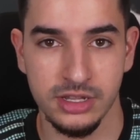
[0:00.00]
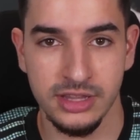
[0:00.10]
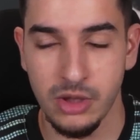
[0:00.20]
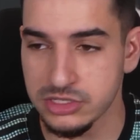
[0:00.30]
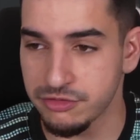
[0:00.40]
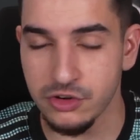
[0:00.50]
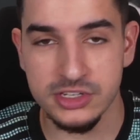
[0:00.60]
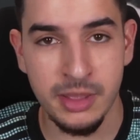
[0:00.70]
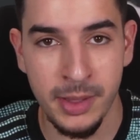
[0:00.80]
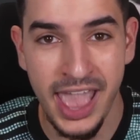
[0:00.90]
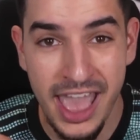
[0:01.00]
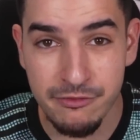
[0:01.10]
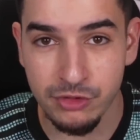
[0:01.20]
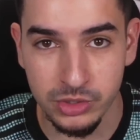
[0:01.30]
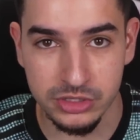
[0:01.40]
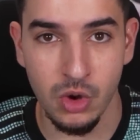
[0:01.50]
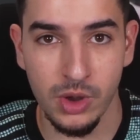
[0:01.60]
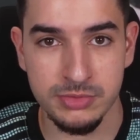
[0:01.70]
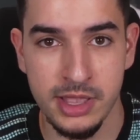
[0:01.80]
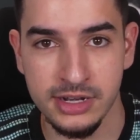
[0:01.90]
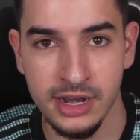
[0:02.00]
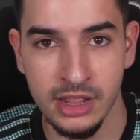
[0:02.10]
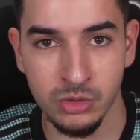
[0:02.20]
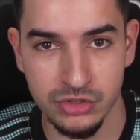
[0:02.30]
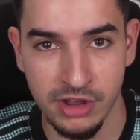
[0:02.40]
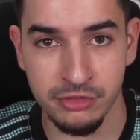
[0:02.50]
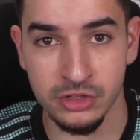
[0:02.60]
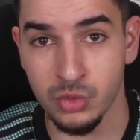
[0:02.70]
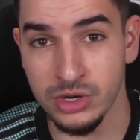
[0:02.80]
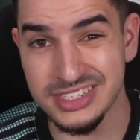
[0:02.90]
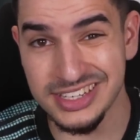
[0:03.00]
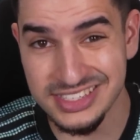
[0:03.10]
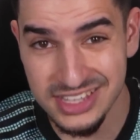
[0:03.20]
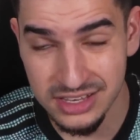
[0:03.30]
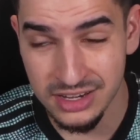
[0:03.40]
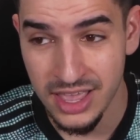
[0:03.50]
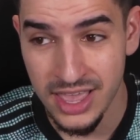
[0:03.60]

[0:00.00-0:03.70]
That was the first time I ever went to go watch Man United at Old Trafford in 2016. And